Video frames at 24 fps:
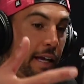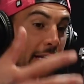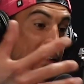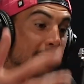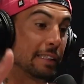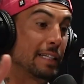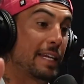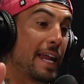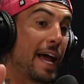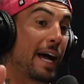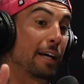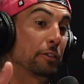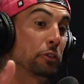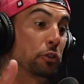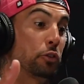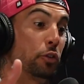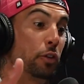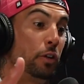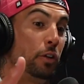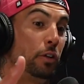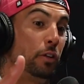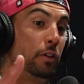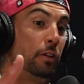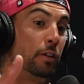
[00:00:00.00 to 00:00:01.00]
it's
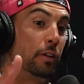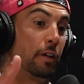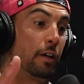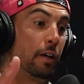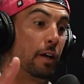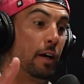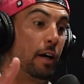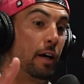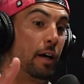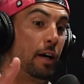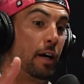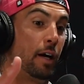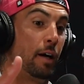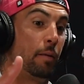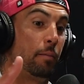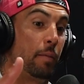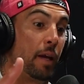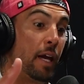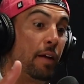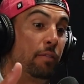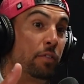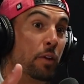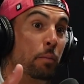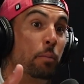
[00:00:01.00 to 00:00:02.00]
natural.
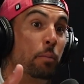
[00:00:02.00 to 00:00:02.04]
If the